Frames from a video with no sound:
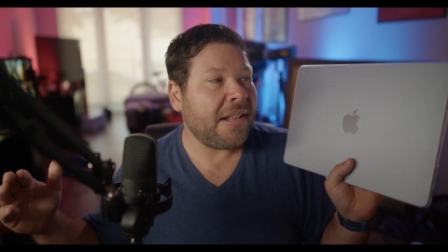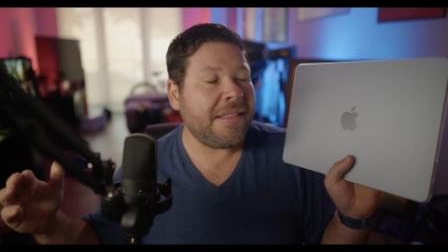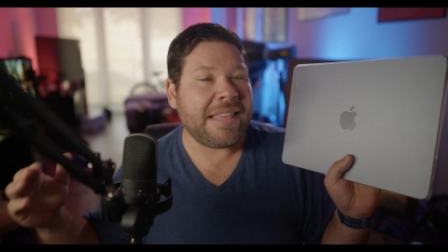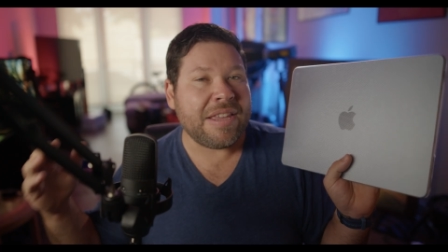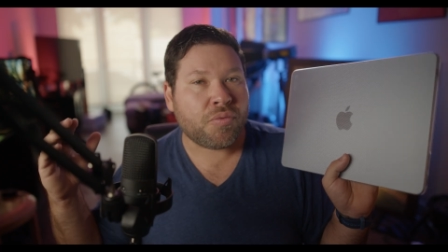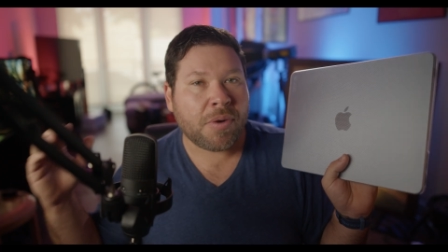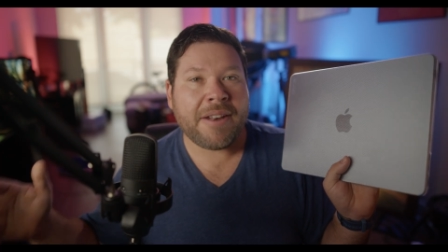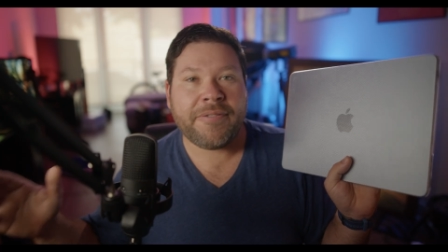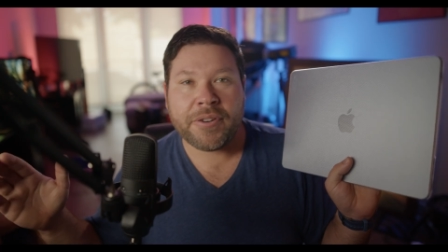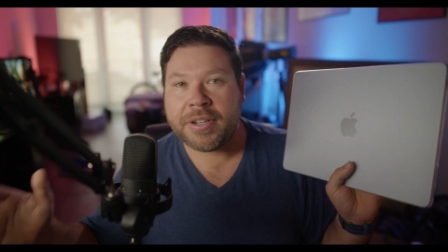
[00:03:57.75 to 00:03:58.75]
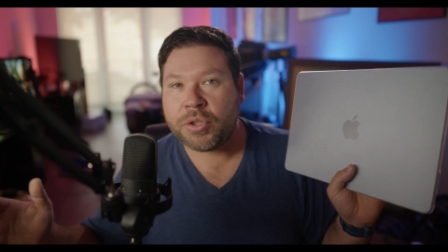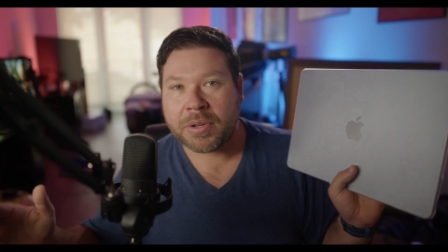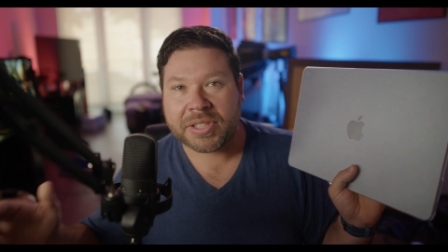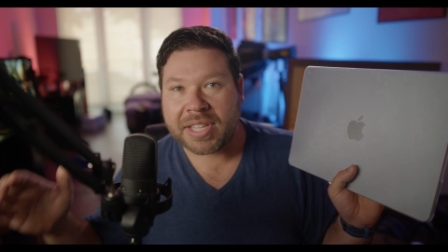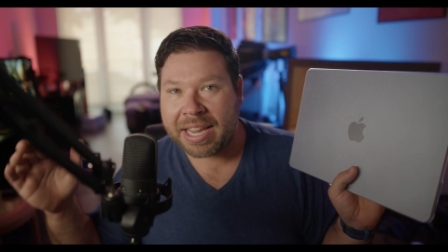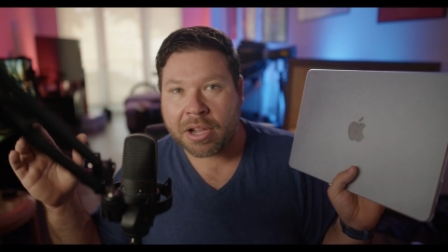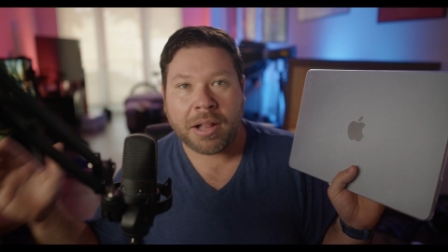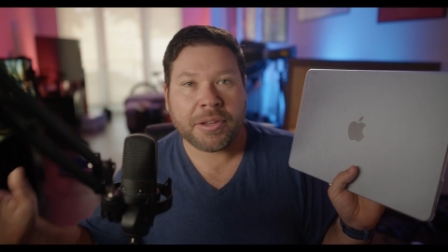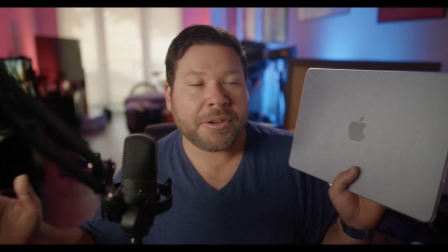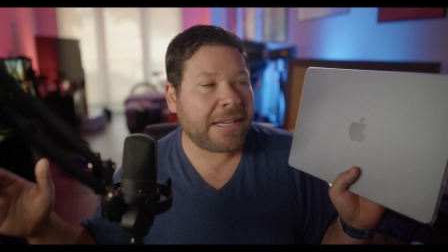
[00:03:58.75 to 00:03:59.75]
the RED footage, once I
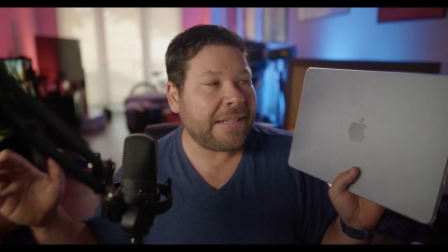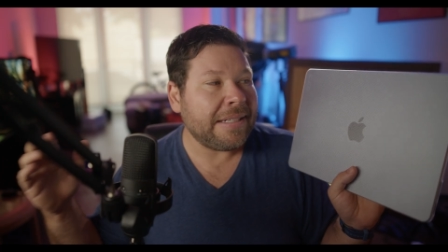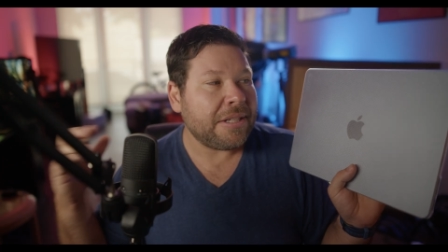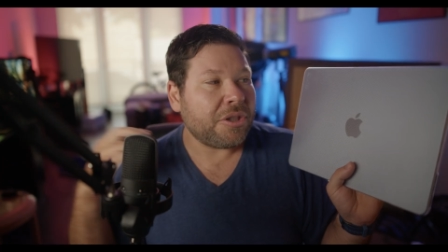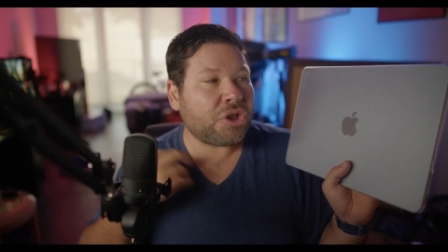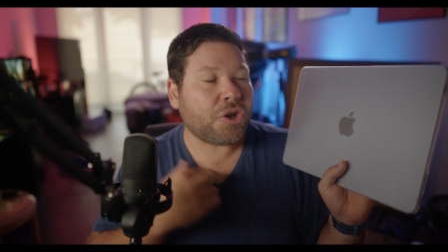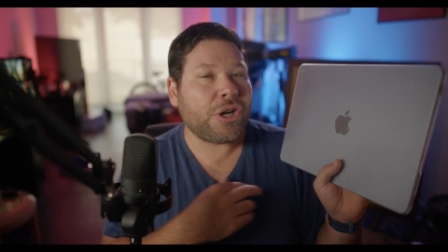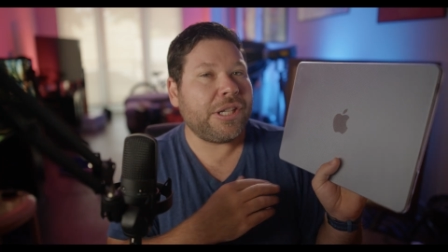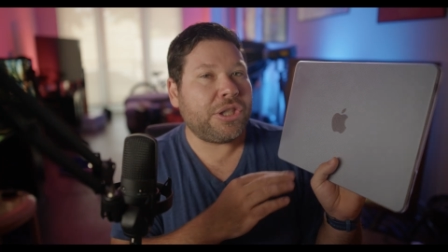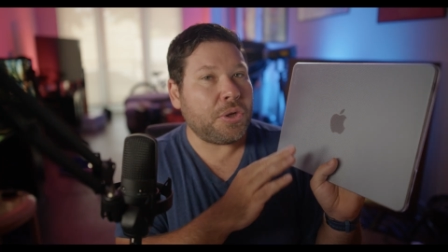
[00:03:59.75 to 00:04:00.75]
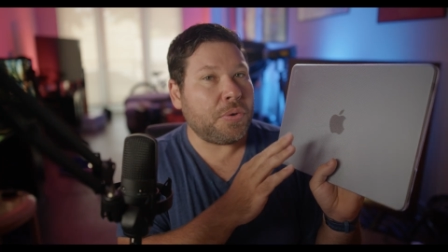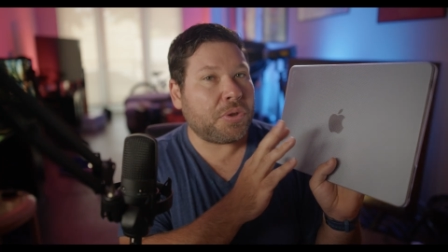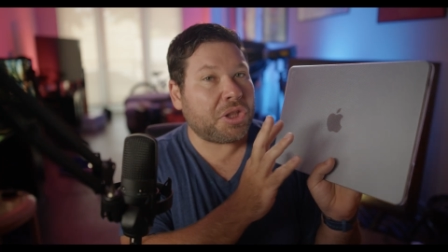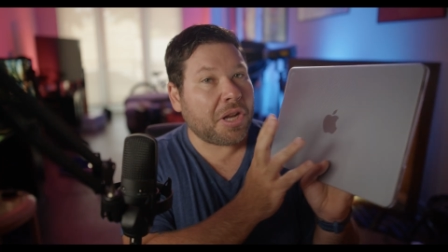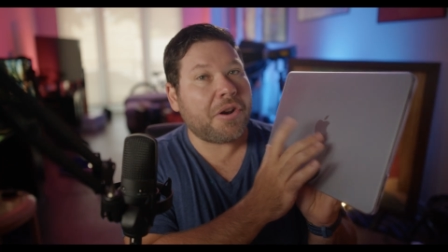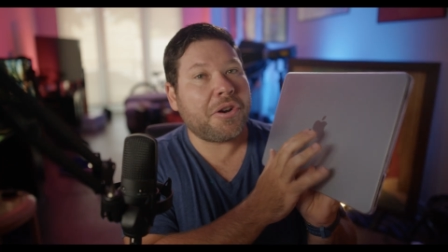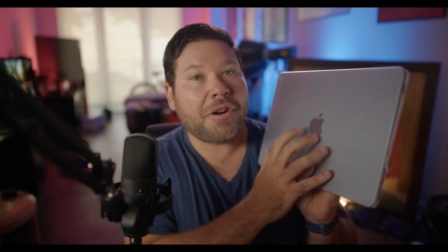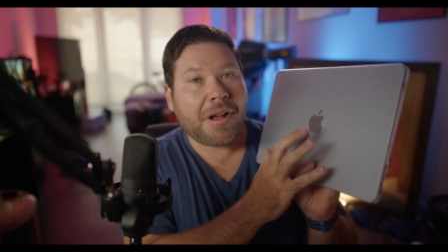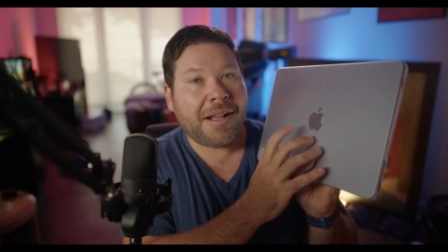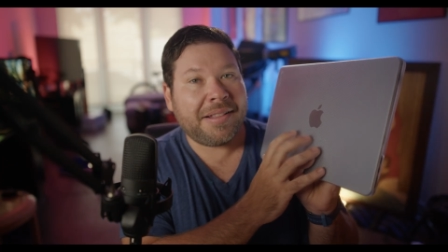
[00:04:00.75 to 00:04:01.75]
colored it, started to stutter
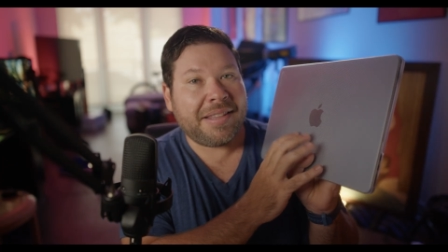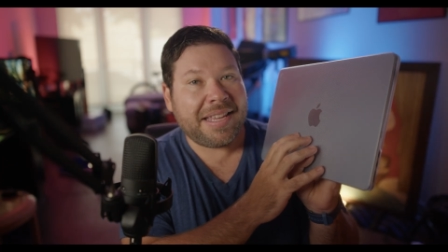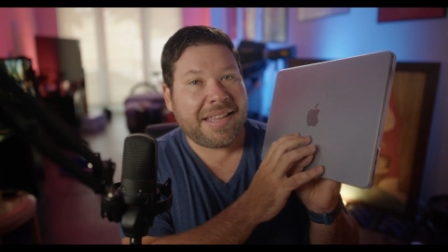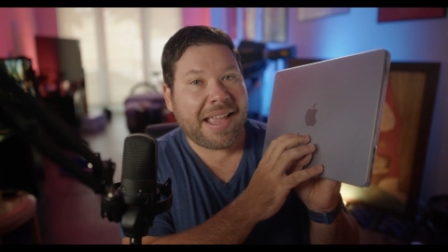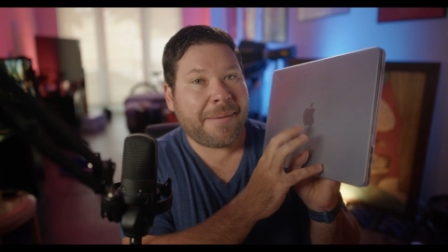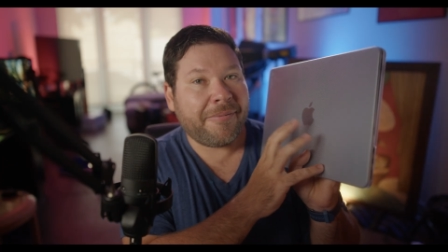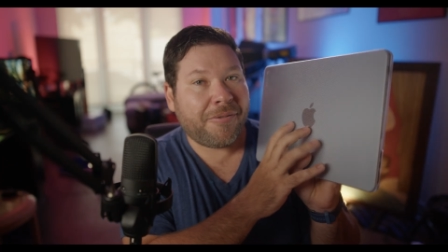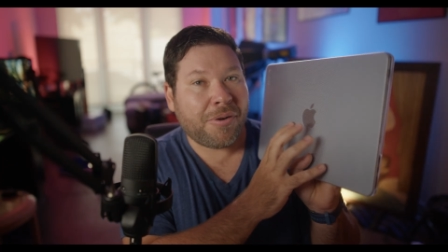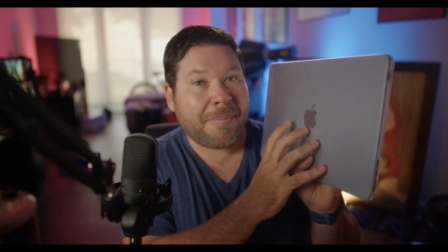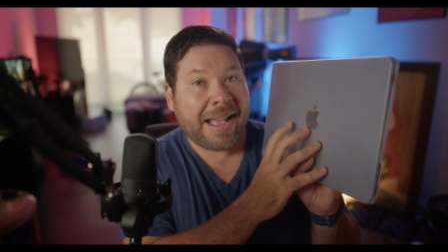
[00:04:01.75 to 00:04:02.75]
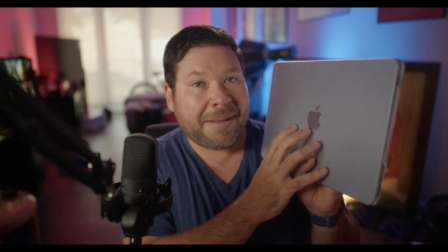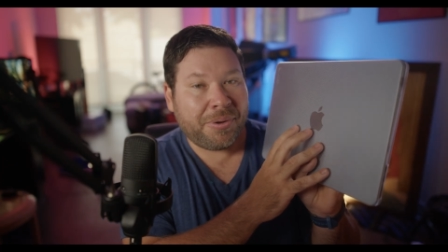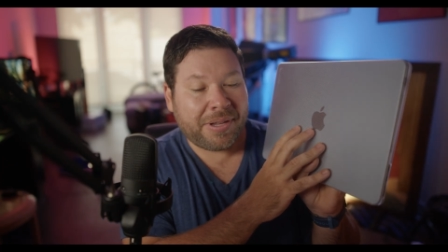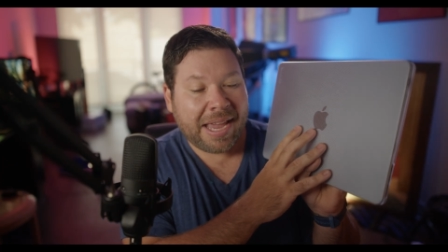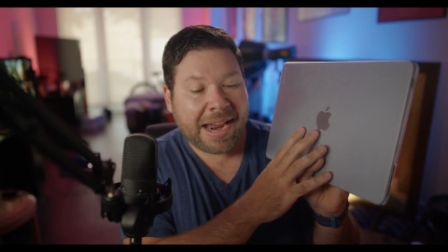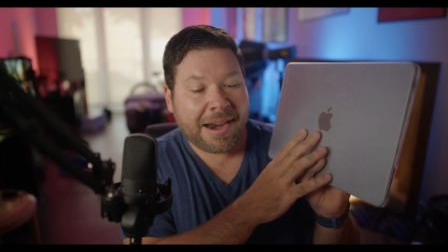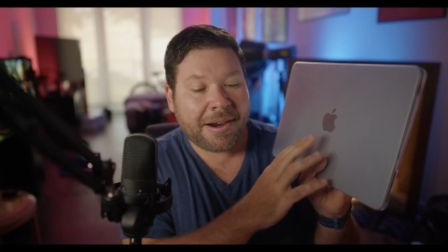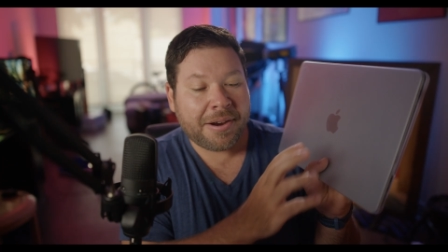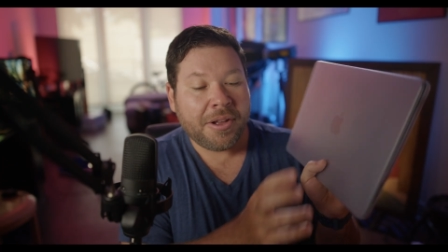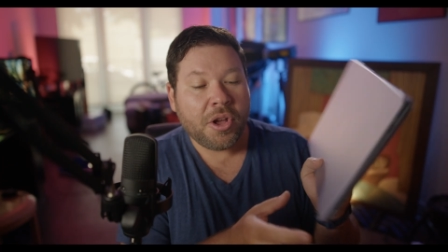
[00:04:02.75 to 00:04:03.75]
on the M4 MacBook Air